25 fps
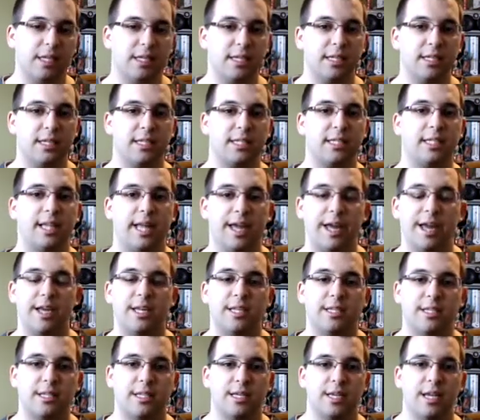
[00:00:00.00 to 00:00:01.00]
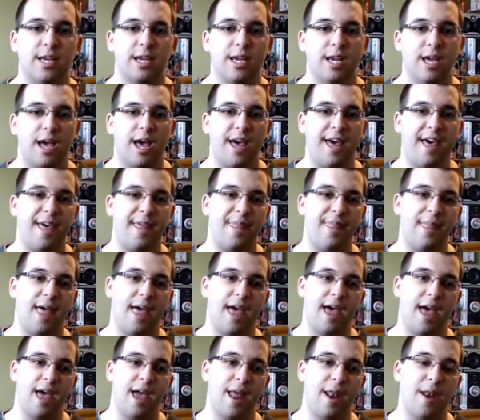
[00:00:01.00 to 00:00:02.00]
Slays, and
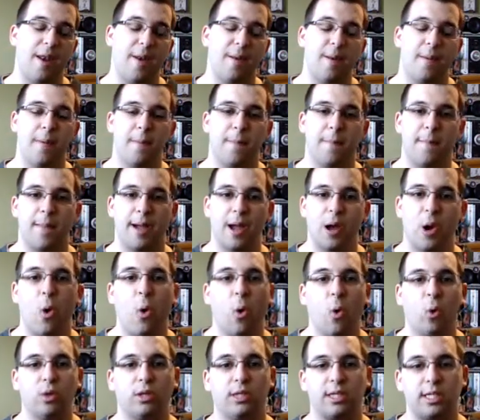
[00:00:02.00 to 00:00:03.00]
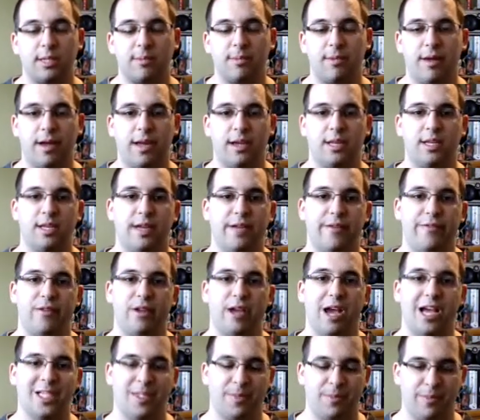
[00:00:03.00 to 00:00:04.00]
then my old teammate. If you
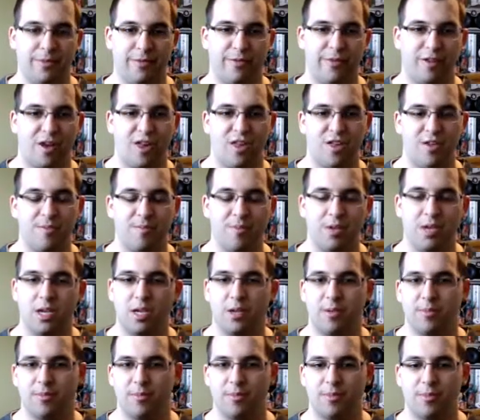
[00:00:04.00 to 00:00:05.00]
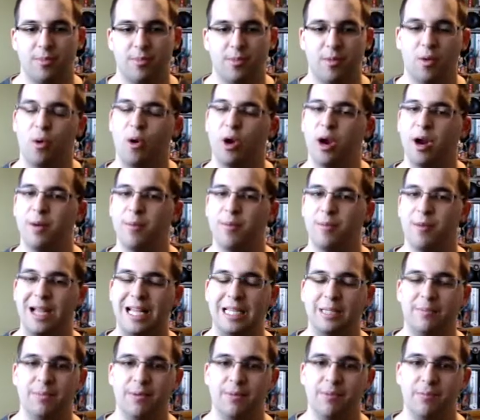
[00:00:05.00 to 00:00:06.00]
guys have been following me, or you
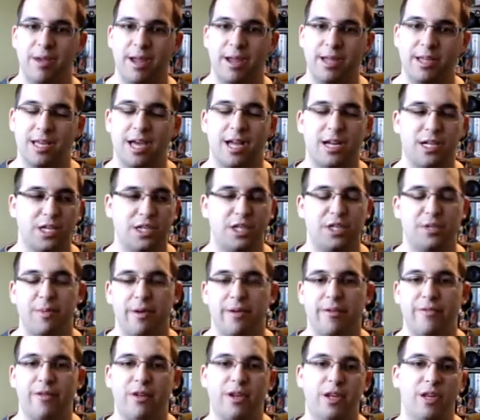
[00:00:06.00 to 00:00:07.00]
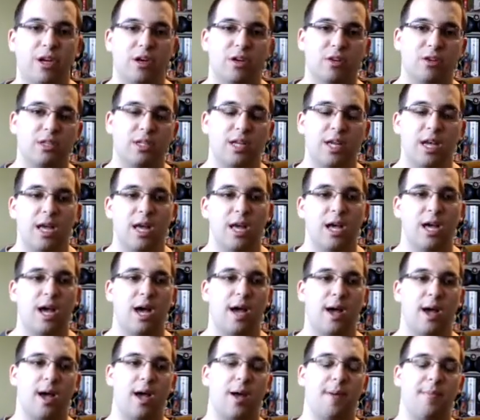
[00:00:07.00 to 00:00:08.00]
guys have been paying attention to my videos,
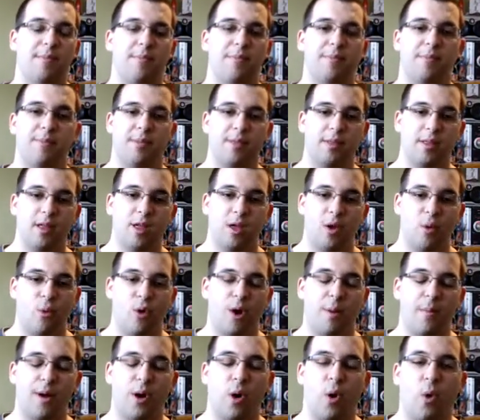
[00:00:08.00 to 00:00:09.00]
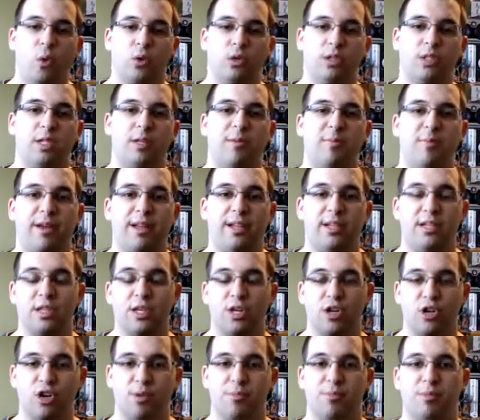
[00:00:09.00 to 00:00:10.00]
one of my old teammates,
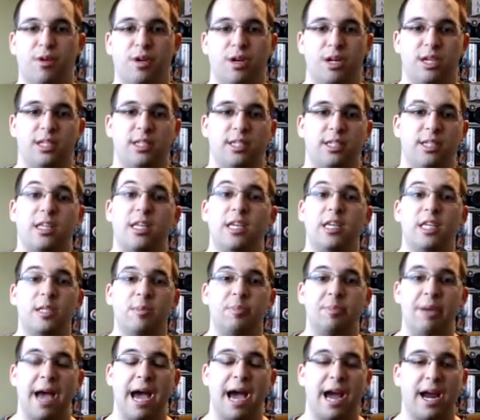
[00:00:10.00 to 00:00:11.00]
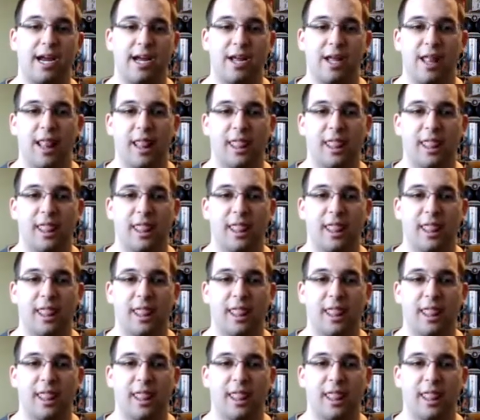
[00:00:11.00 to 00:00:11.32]
Urburst, he's back.